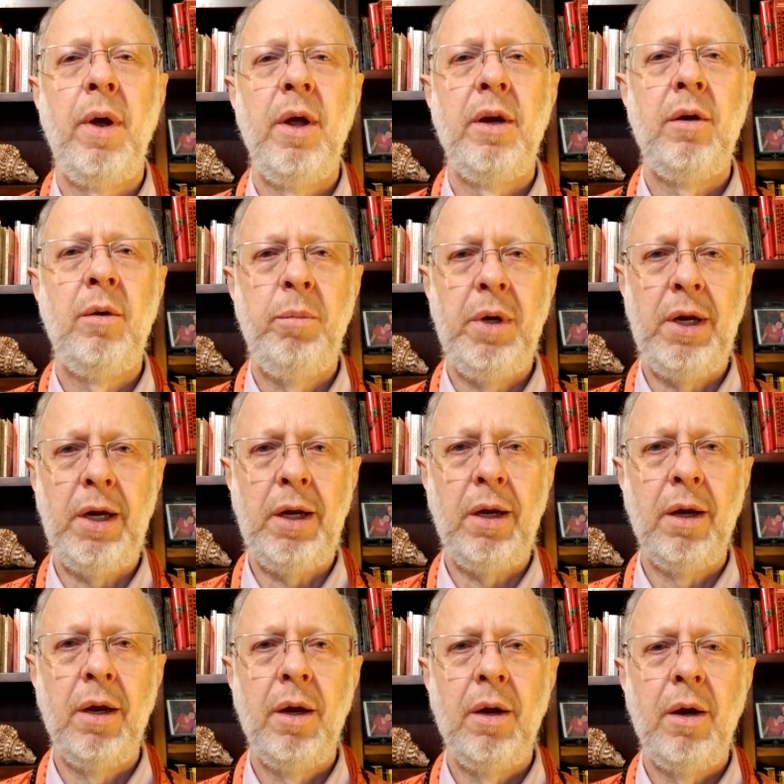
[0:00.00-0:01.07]
to be
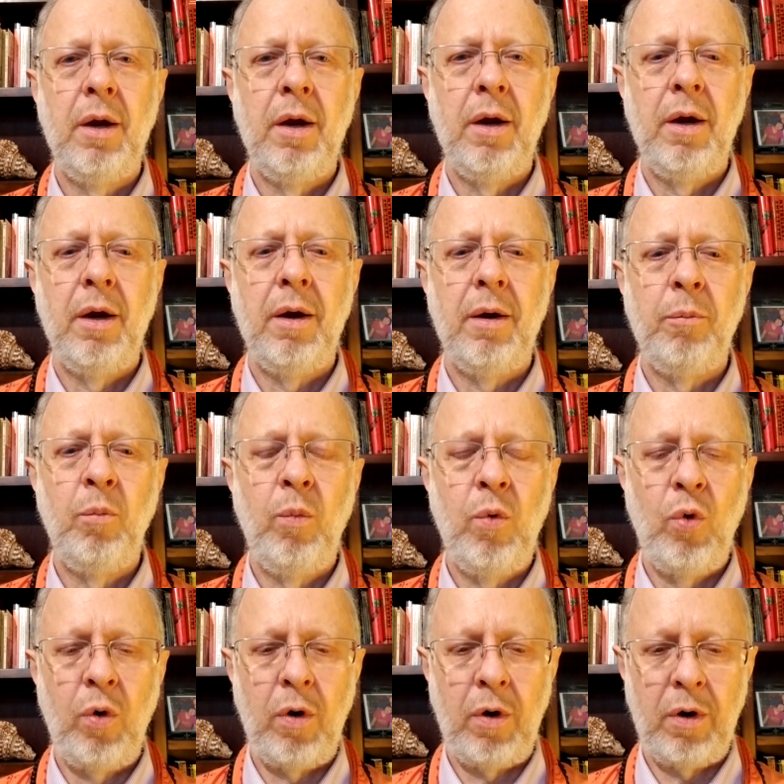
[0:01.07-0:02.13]

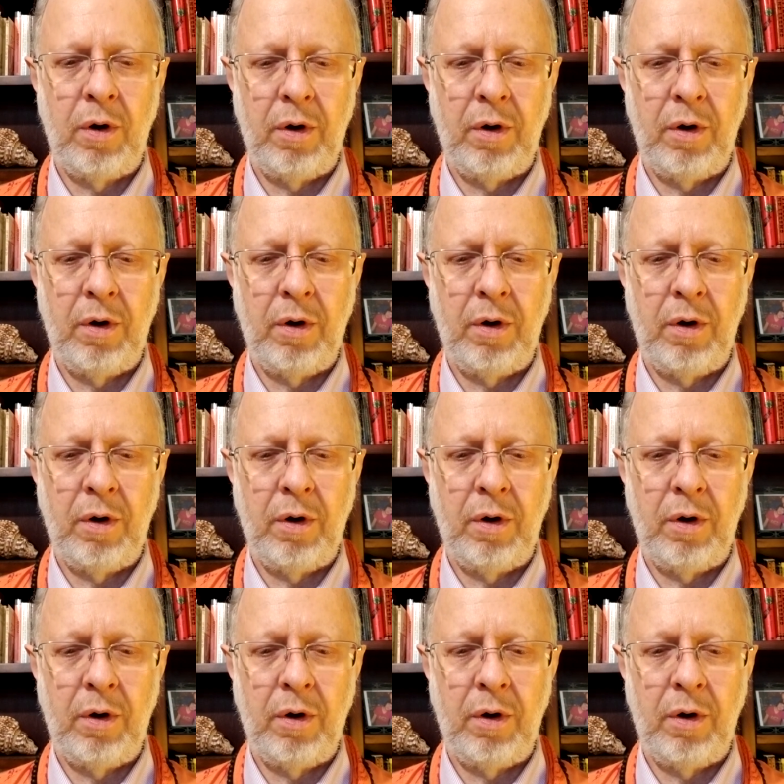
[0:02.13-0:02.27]
more